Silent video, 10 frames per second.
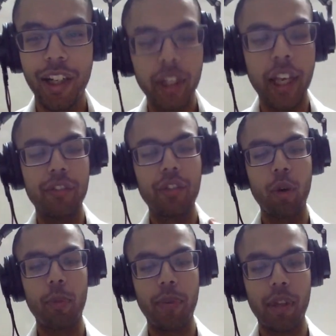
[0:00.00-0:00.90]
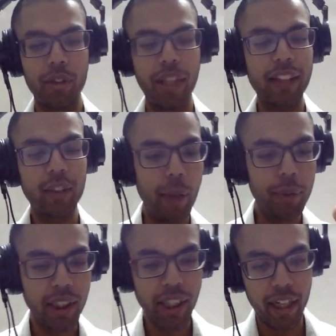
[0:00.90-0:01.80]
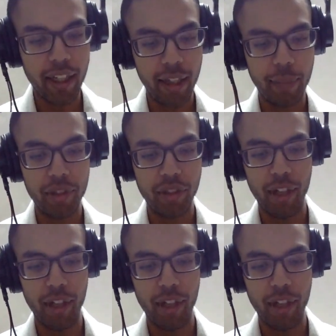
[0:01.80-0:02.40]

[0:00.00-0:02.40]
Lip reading: Okay, so that was the entertainment